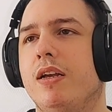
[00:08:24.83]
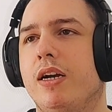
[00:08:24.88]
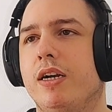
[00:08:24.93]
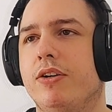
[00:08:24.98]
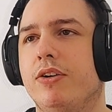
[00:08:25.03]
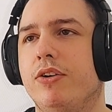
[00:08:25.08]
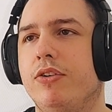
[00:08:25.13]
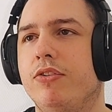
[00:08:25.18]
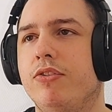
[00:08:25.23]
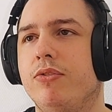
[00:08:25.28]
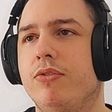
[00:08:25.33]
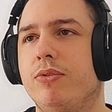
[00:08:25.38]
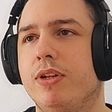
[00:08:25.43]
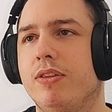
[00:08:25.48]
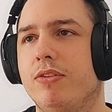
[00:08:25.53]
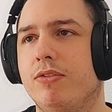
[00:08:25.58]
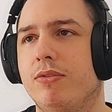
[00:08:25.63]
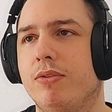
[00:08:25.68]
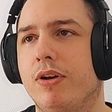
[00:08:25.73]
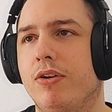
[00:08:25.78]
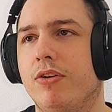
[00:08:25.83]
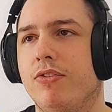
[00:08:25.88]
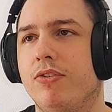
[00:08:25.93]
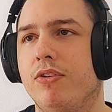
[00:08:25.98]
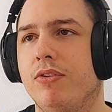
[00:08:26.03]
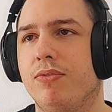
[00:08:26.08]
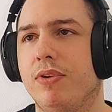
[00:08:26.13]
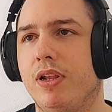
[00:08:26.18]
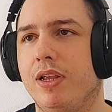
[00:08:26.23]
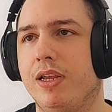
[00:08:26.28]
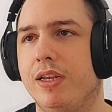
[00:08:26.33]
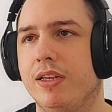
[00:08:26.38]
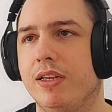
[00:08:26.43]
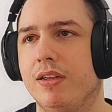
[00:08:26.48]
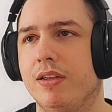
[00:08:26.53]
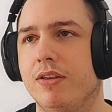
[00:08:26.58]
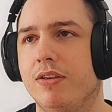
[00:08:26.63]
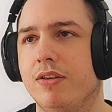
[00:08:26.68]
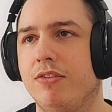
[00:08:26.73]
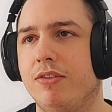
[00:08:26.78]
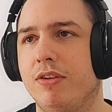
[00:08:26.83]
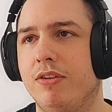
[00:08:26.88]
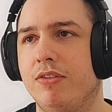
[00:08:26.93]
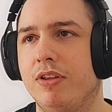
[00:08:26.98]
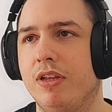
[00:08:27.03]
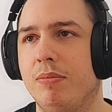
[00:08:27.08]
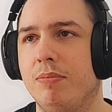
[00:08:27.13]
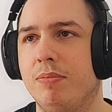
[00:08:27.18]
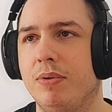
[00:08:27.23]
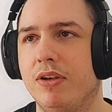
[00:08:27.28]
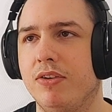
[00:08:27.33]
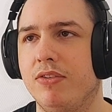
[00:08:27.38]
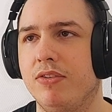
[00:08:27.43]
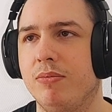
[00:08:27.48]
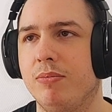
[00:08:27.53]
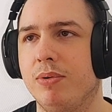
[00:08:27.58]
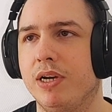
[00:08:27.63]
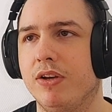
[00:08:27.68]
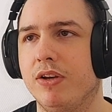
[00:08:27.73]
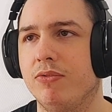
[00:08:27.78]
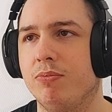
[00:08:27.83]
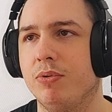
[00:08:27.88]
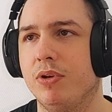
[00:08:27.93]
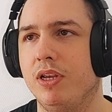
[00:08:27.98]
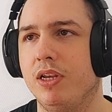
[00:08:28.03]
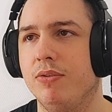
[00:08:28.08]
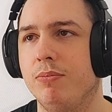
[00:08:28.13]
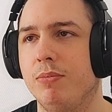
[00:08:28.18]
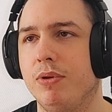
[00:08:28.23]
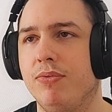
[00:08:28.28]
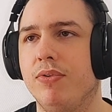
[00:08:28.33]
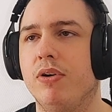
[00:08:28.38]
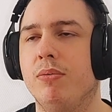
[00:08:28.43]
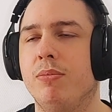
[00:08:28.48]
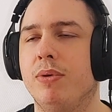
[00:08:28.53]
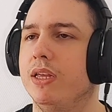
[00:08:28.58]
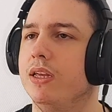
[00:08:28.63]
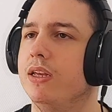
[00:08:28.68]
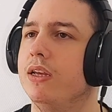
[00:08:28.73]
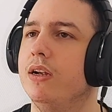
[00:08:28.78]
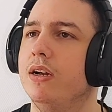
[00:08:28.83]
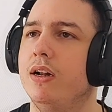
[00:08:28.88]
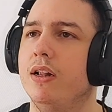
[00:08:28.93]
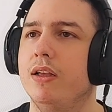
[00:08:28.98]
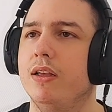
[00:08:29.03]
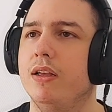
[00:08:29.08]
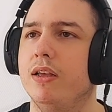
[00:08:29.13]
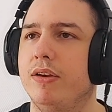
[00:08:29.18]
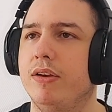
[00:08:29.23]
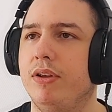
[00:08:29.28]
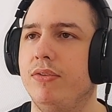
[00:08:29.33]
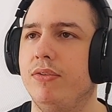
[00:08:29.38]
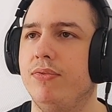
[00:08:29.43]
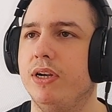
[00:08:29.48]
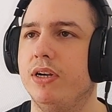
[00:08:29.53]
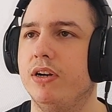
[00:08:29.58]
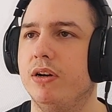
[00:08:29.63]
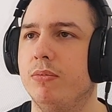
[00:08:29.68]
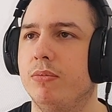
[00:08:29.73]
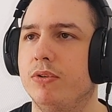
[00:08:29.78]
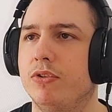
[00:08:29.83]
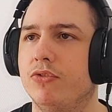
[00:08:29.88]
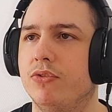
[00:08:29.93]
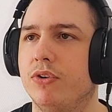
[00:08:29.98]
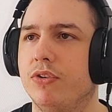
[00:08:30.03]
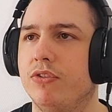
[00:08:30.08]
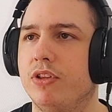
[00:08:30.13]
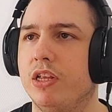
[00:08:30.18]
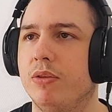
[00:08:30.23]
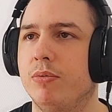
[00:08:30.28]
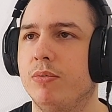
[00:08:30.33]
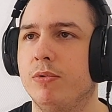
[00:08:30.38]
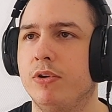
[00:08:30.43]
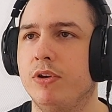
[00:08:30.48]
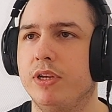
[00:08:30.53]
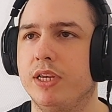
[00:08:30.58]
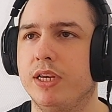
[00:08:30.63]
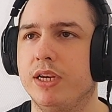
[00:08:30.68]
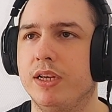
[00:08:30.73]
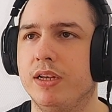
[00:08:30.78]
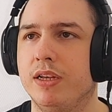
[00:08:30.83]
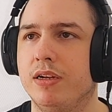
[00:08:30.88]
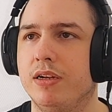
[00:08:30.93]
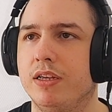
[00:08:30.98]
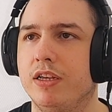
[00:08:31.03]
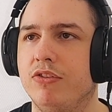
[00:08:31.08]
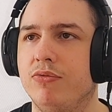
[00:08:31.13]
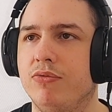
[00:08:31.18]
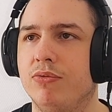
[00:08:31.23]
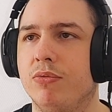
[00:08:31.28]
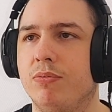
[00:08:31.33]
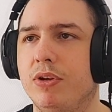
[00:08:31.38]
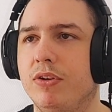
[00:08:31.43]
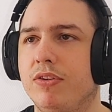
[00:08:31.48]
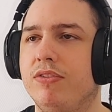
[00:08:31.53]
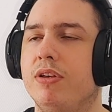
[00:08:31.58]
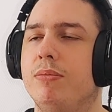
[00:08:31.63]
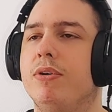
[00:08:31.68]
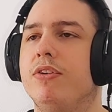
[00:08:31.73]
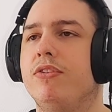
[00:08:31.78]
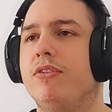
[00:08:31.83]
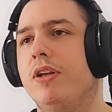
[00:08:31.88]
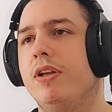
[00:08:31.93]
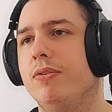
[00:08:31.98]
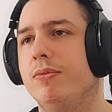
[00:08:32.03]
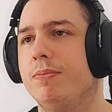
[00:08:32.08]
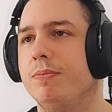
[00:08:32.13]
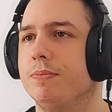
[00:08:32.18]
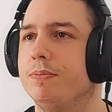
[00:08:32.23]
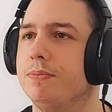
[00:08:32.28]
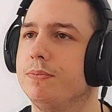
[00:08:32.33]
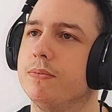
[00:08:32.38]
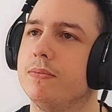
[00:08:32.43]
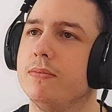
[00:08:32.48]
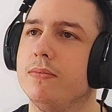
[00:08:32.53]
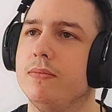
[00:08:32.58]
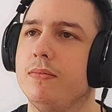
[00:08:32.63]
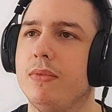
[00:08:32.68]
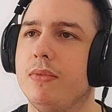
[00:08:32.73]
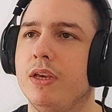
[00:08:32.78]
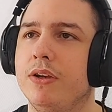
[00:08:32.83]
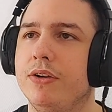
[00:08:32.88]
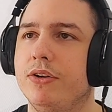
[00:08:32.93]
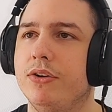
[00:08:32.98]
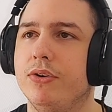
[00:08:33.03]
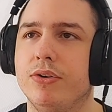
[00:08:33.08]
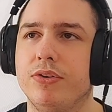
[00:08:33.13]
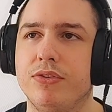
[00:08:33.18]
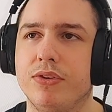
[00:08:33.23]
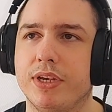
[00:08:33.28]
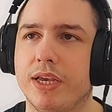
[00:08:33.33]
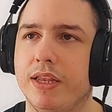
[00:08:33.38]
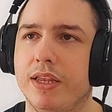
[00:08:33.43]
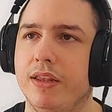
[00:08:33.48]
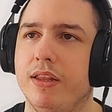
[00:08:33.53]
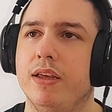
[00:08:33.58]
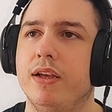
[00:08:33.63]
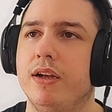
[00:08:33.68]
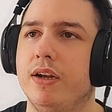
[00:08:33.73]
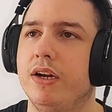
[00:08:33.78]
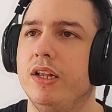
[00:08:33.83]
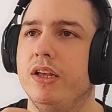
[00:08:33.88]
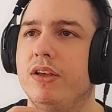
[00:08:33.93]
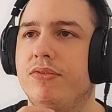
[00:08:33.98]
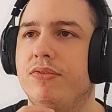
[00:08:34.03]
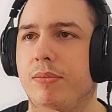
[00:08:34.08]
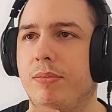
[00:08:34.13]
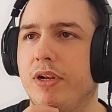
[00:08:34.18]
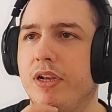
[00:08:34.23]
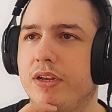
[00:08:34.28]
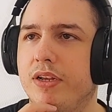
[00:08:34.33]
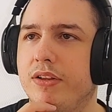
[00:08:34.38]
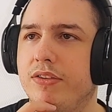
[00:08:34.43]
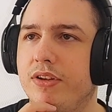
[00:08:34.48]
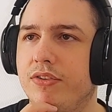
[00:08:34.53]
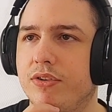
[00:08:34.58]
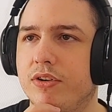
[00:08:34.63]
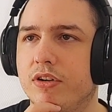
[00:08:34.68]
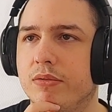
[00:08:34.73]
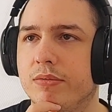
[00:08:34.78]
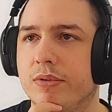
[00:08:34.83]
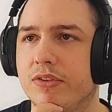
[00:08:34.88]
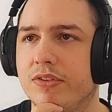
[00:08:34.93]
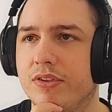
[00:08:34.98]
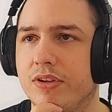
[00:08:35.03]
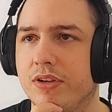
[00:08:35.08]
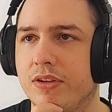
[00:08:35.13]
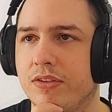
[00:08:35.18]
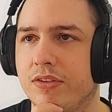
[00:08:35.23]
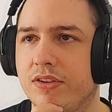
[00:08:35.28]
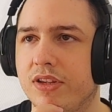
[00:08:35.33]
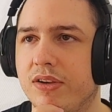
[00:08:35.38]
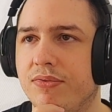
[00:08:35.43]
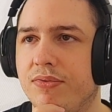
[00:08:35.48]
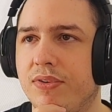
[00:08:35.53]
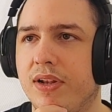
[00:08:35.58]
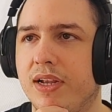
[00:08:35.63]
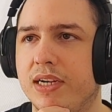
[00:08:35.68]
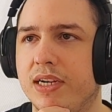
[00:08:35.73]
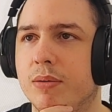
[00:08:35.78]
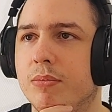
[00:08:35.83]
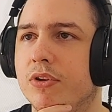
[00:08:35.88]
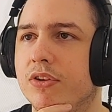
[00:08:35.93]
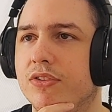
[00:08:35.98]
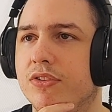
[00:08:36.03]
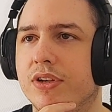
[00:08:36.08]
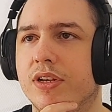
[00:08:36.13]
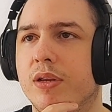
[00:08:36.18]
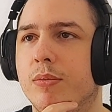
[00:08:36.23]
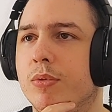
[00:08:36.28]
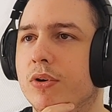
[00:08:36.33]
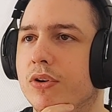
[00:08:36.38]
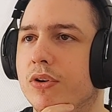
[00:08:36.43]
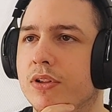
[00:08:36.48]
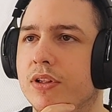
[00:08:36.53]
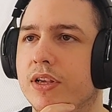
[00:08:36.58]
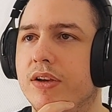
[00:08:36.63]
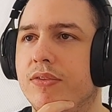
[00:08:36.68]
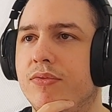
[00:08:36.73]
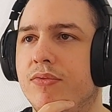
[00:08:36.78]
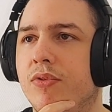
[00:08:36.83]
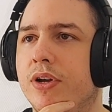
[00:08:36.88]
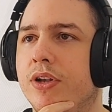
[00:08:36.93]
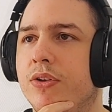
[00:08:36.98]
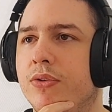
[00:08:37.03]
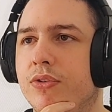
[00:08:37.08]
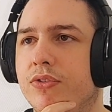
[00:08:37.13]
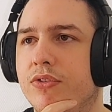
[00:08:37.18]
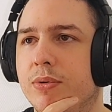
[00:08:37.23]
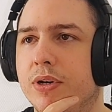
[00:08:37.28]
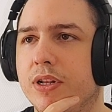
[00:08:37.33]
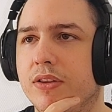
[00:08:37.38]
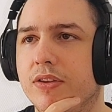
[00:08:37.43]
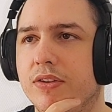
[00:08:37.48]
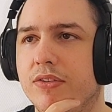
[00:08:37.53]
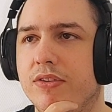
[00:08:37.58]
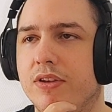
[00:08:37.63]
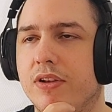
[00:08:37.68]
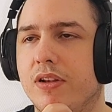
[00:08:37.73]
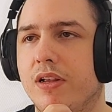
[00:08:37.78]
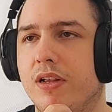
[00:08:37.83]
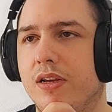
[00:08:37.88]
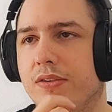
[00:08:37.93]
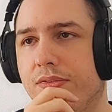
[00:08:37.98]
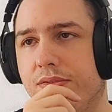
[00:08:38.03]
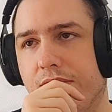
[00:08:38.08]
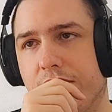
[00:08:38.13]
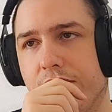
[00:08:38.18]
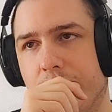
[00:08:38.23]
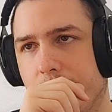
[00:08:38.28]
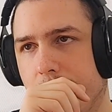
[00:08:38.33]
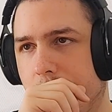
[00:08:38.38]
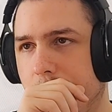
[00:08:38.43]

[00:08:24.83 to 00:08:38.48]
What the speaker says: I got used to it, so I lost the feeling. Since that passed by us spreading before me. Even if I come across that moment again, it won't be the same as now. Chorus again. Familiarity is a common sense. I feel like I'm not here anymore. Everyone knows about this in life.